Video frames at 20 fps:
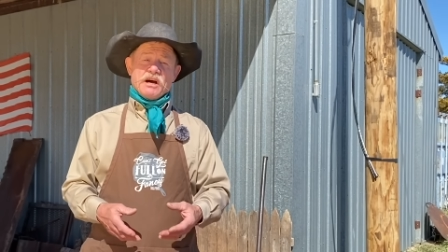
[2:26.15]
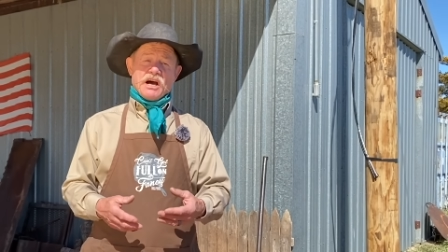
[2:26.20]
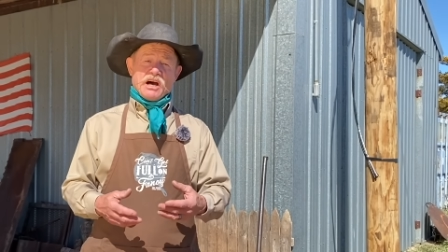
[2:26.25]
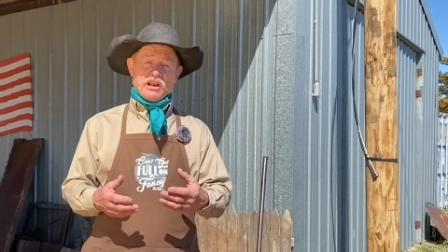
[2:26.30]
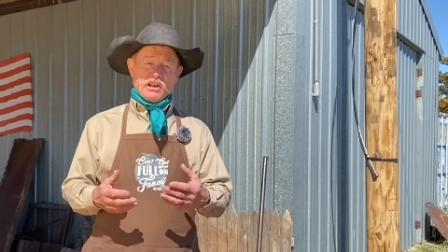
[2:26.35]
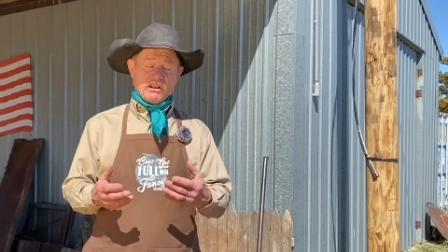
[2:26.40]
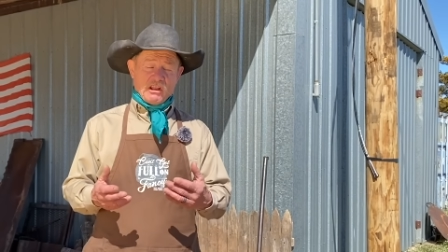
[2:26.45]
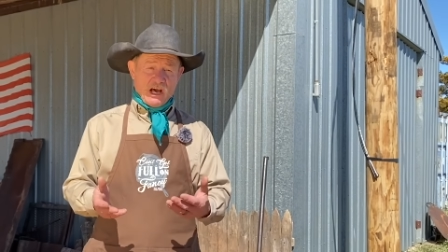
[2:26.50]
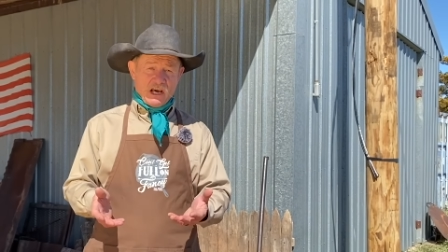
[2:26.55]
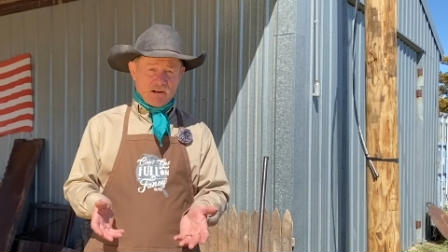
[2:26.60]
A
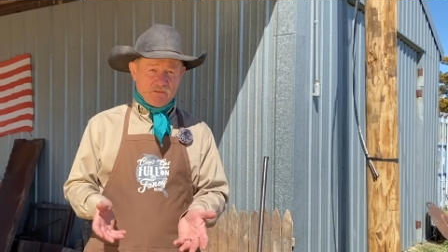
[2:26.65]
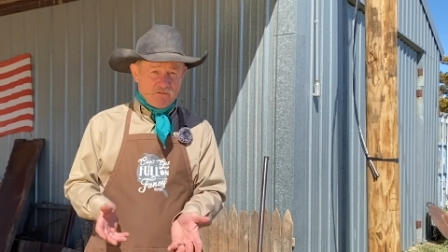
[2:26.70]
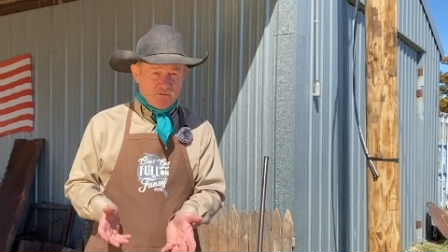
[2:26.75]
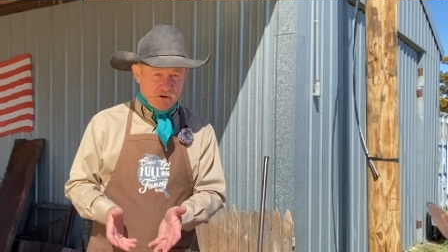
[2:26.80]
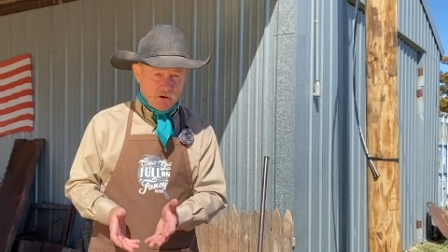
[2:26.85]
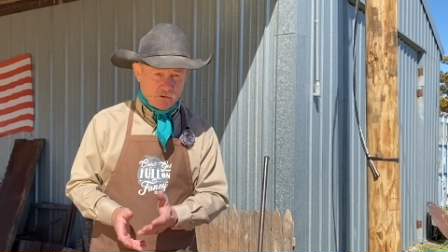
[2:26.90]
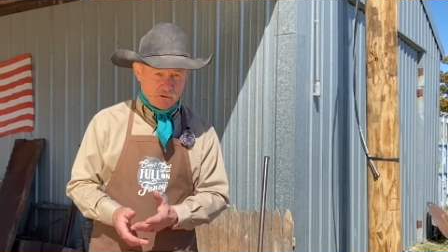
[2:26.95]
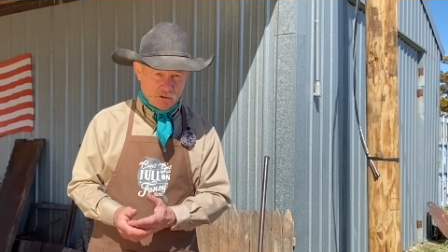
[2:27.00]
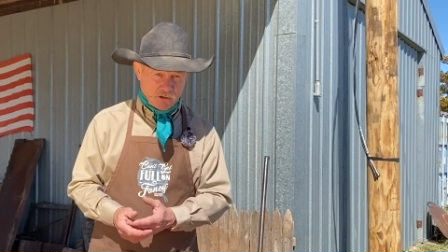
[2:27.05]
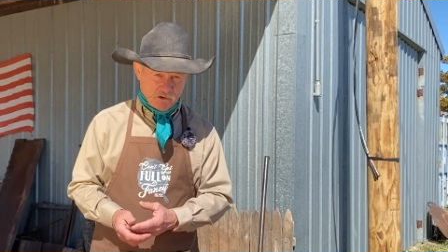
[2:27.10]
lot of
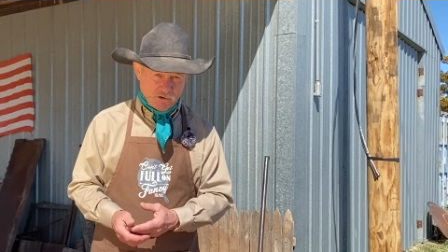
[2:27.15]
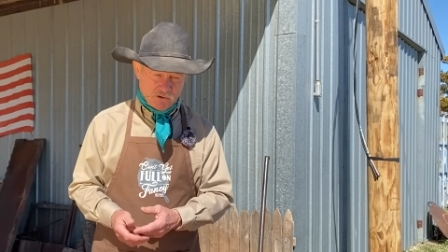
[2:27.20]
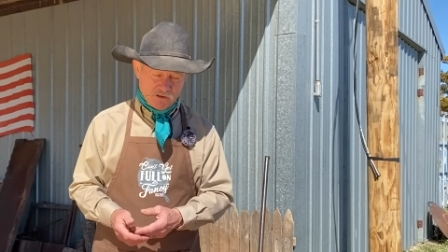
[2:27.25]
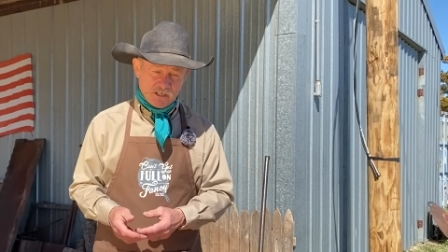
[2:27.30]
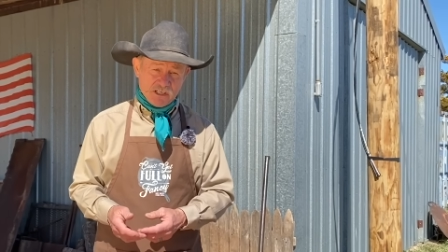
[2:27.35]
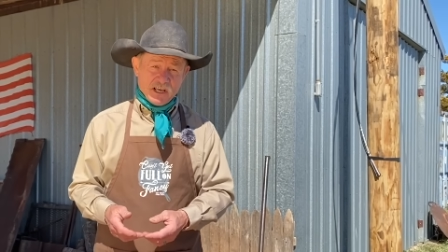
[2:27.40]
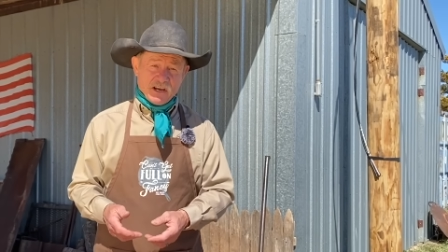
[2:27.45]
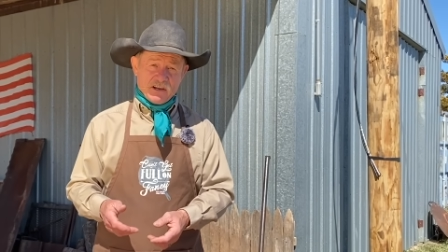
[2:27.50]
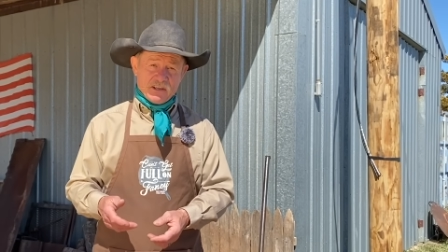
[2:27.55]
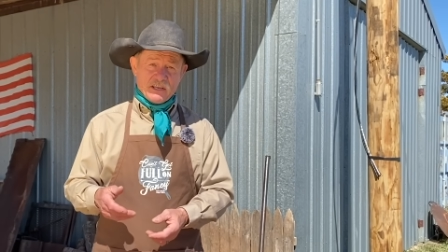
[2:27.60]
folks are going to
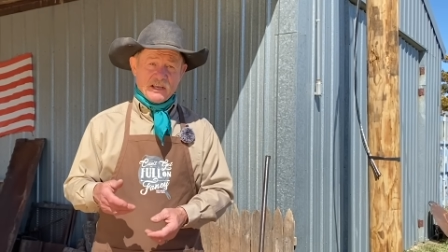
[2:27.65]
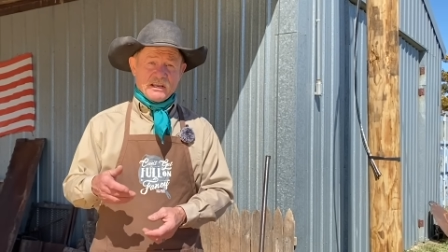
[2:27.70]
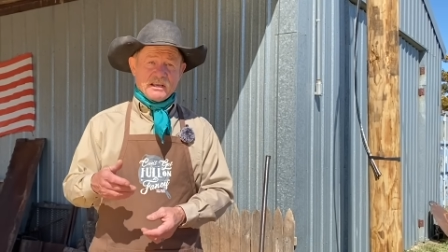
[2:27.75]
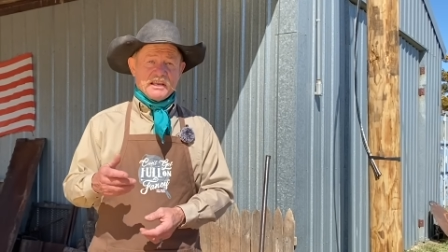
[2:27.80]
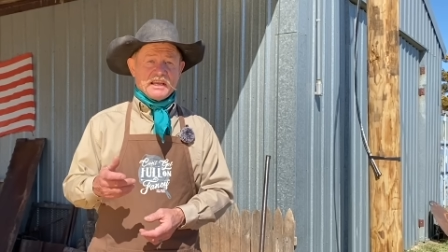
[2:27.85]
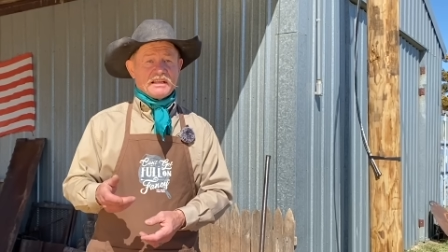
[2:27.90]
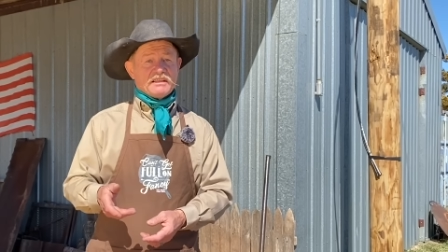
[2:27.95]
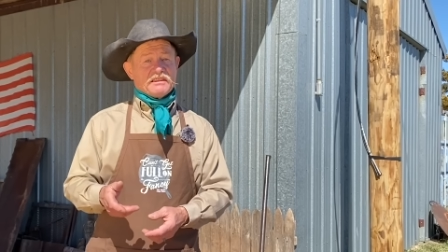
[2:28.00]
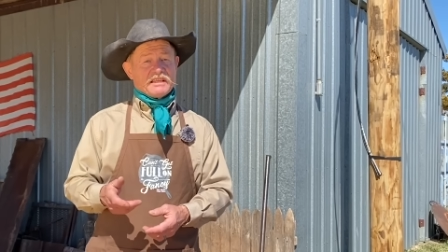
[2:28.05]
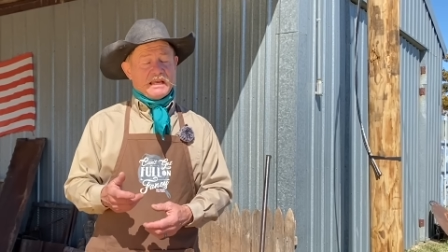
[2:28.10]
tell you,
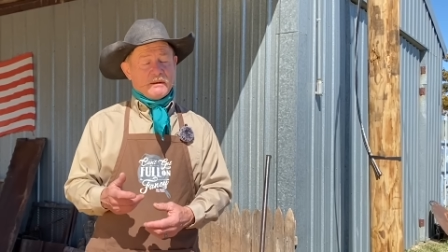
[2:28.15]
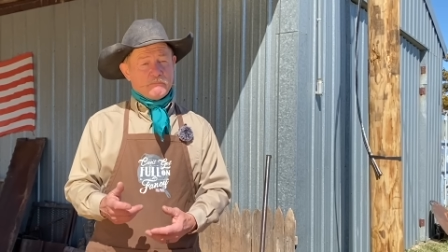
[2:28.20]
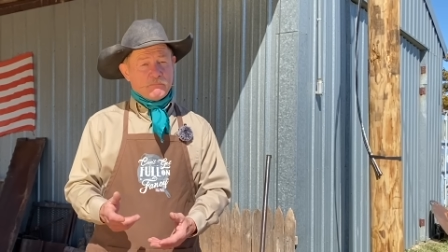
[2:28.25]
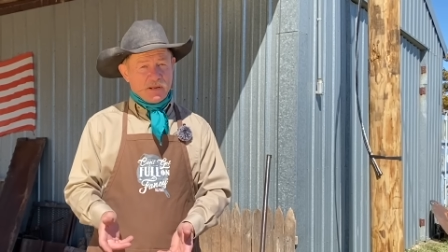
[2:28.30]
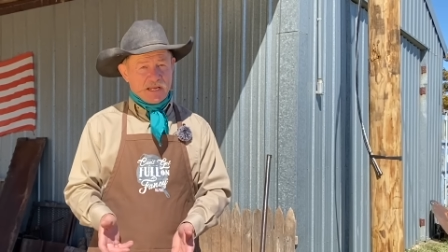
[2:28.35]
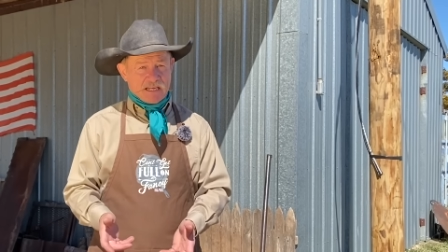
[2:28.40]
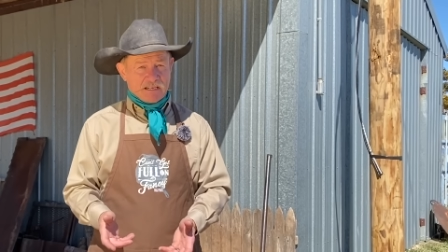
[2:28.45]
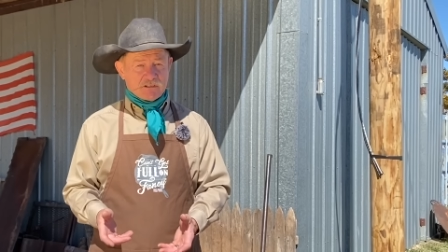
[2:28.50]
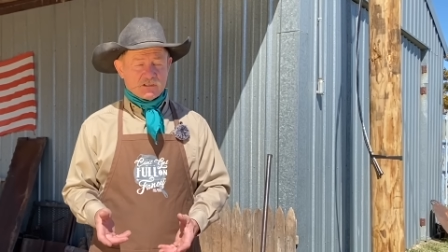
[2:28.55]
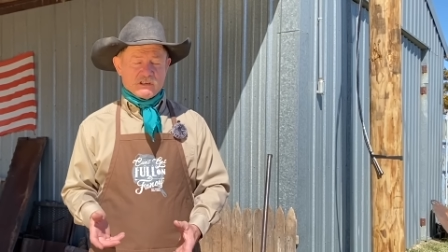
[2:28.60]
get that
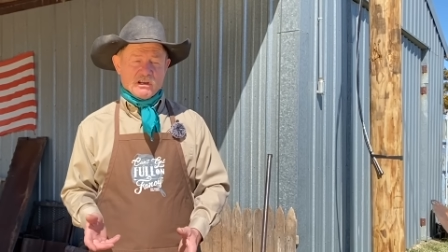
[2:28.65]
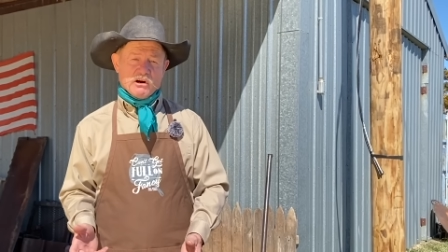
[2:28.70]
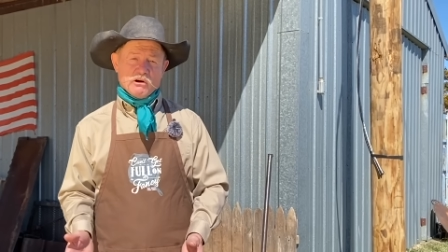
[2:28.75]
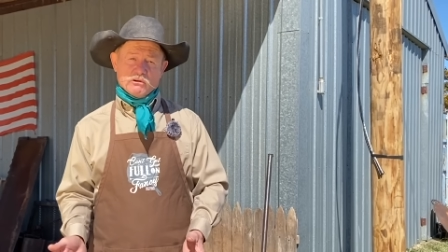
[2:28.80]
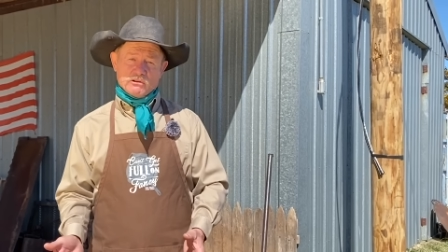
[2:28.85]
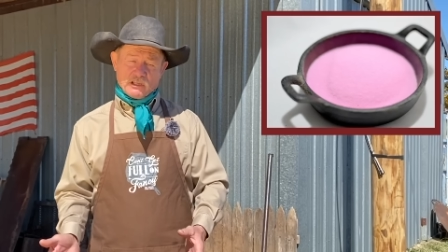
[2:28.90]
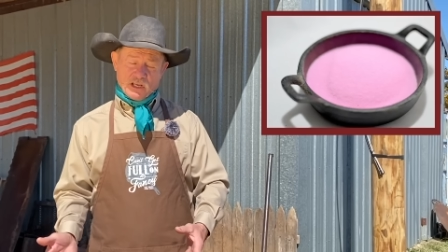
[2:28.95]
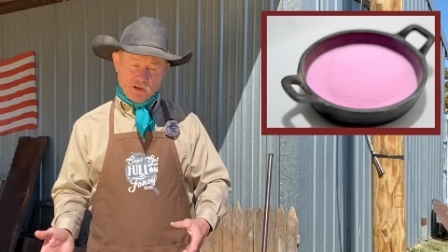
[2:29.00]
pink salt,